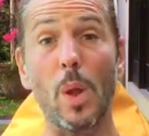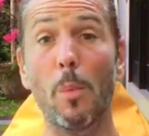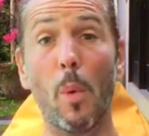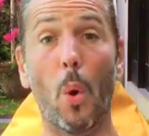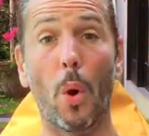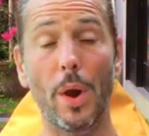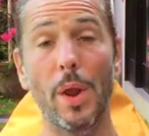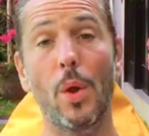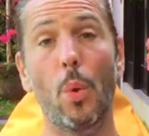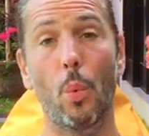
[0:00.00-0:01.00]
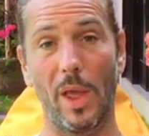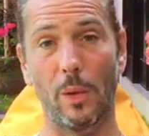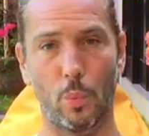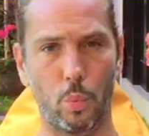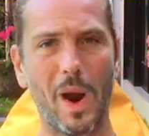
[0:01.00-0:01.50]
more
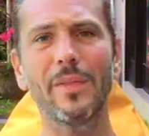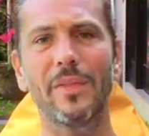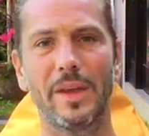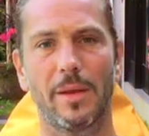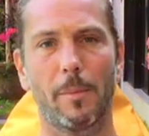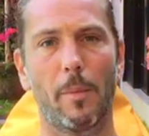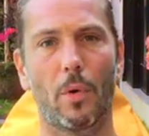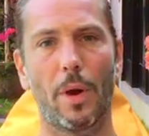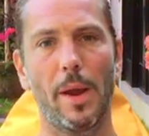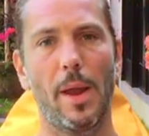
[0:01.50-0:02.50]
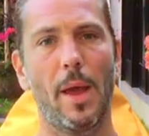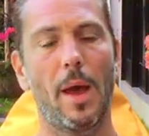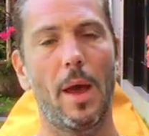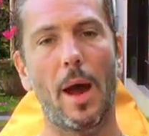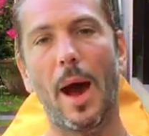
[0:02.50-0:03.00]
well-rounded, more
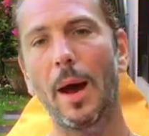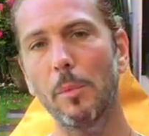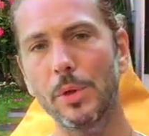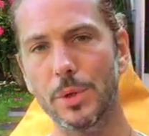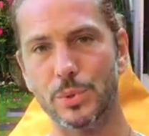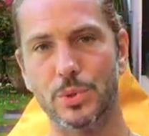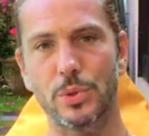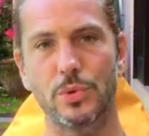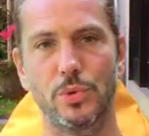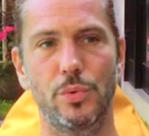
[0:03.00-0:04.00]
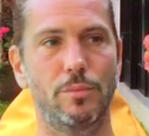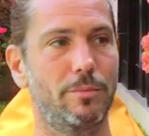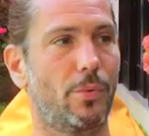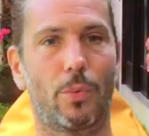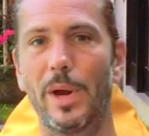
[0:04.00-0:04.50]
harmonious, to
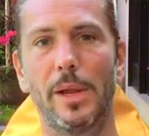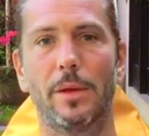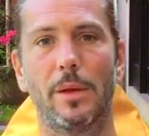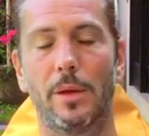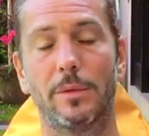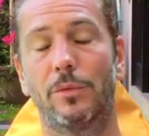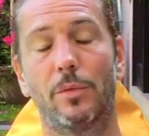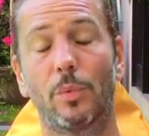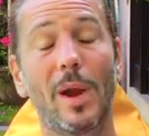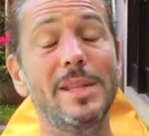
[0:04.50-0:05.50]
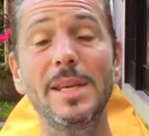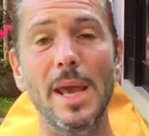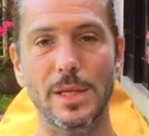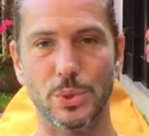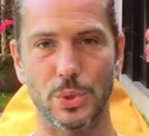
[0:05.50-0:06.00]

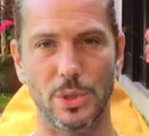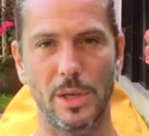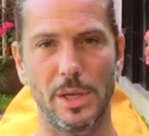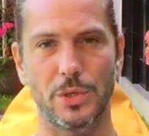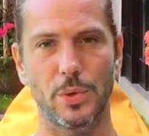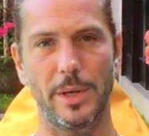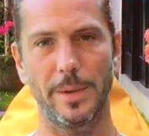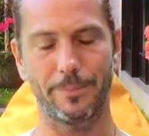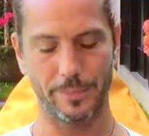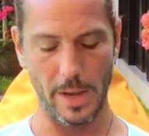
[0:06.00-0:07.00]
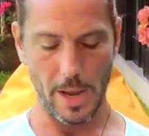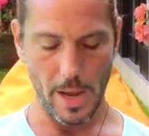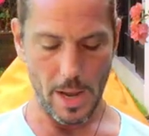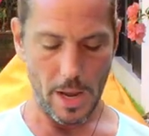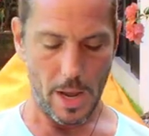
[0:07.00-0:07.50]
radiate, literally.
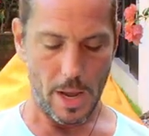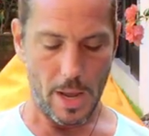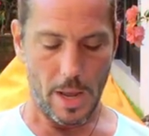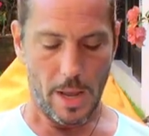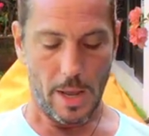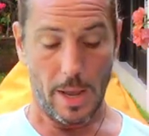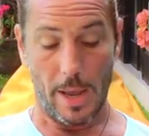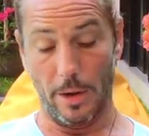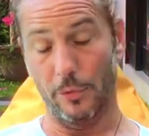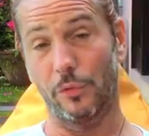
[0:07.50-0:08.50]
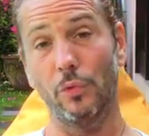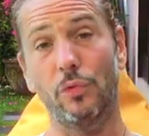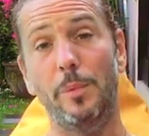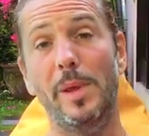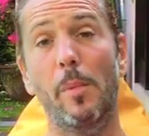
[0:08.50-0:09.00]
And also
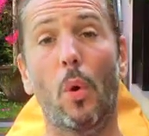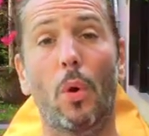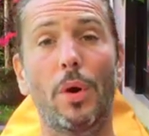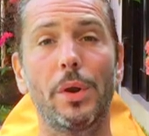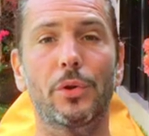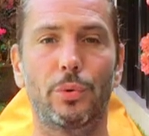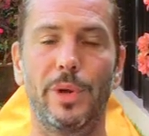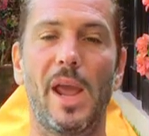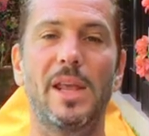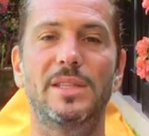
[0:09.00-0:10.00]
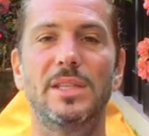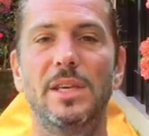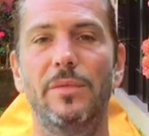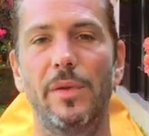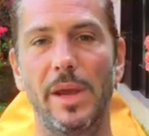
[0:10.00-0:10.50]
to be more
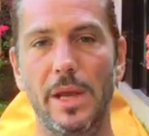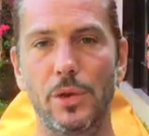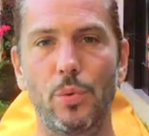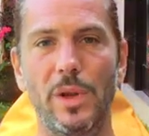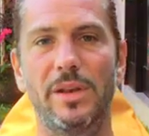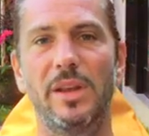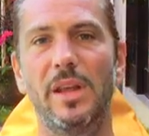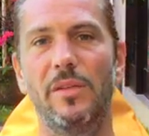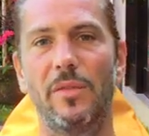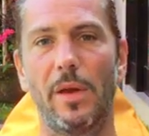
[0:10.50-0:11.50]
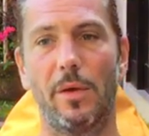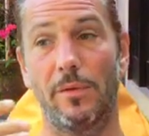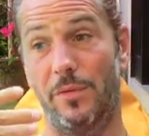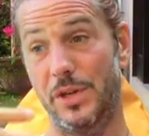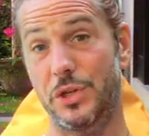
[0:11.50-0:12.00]
creative, intuitive,
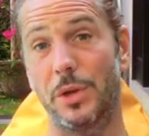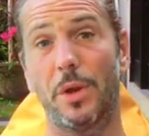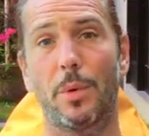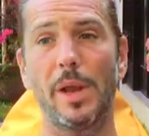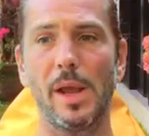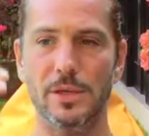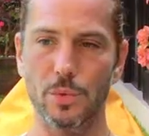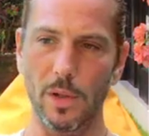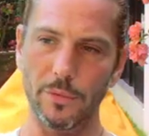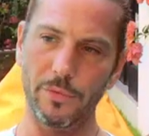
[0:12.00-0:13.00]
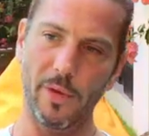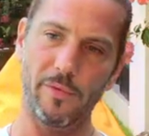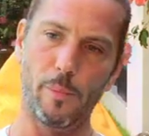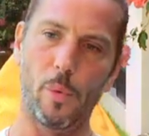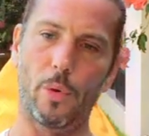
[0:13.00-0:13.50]
visionary as well, to
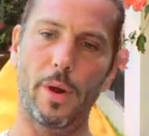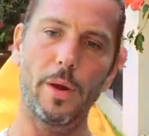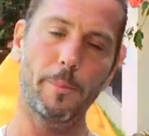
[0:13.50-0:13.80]
have more